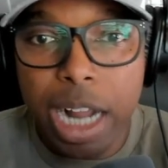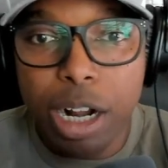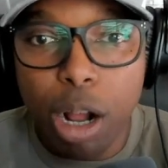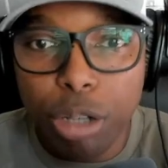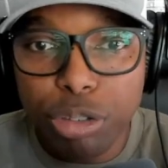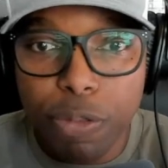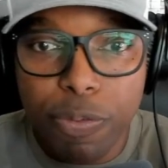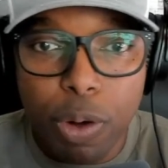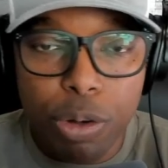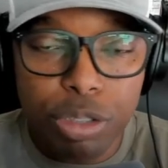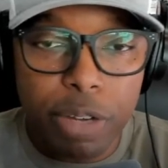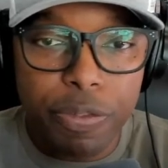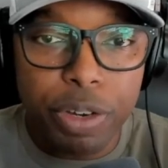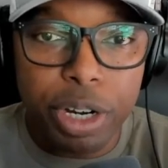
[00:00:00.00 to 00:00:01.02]
And also,
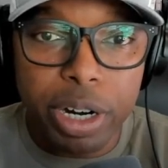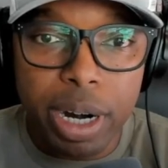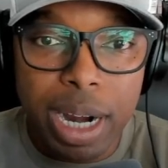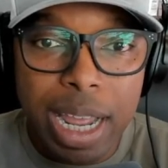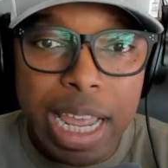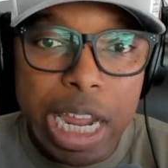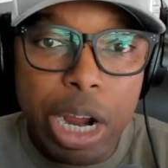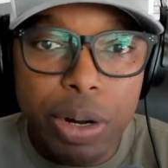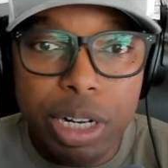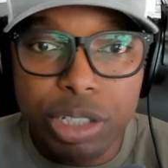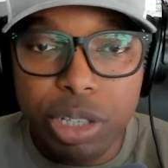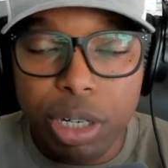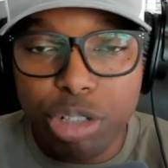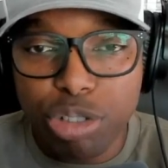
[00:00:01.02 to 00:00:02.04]
folks, if you're hearing
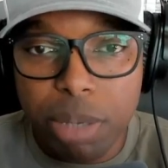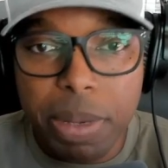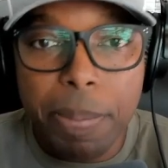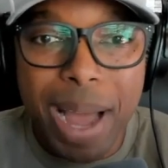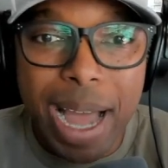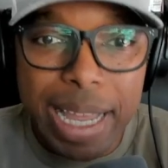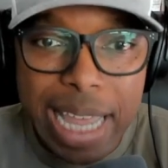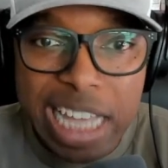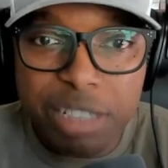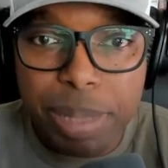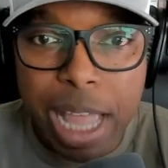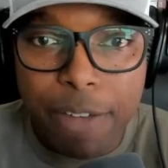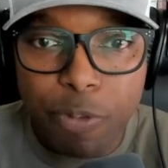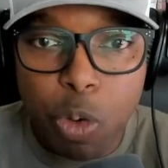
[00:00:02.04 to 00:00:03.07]
this on the streaming
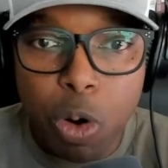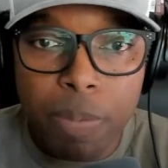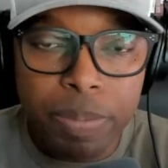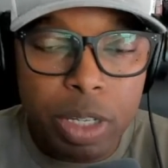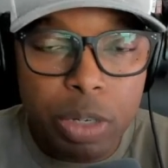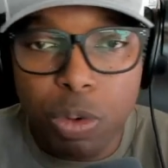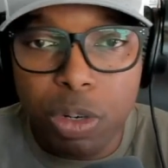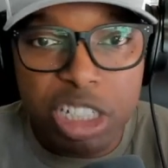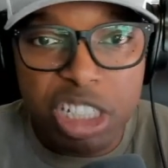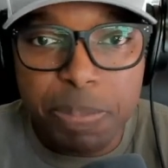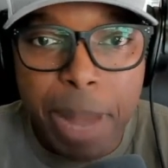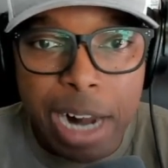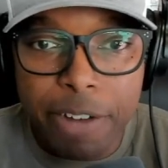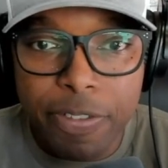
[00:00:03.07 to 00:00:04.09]
podcast platform, we're at
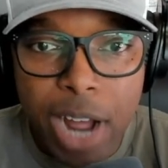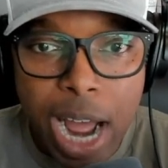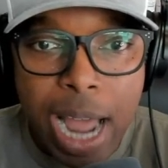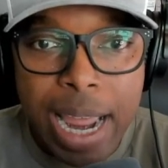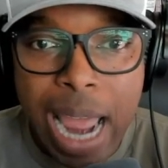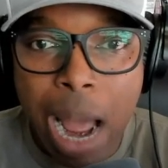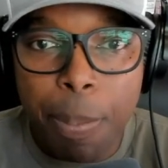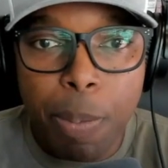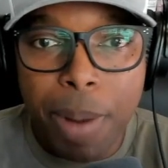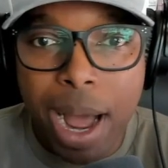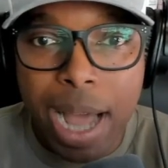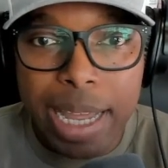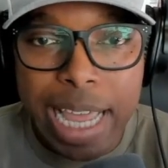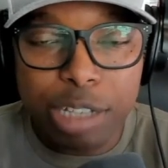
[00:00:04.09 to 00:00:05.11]
Spotify, Apple
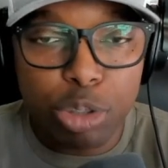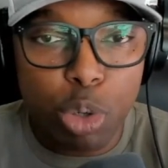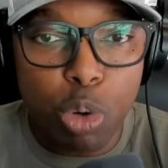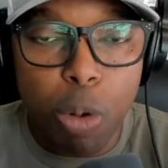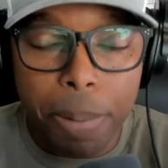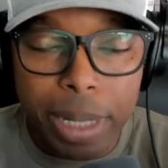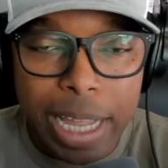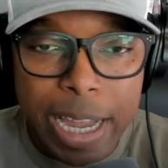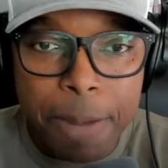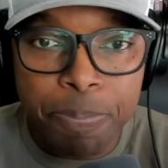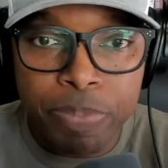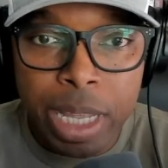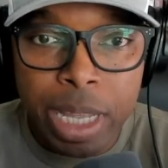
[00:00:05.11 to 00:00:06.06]
Podcasts, Google Play.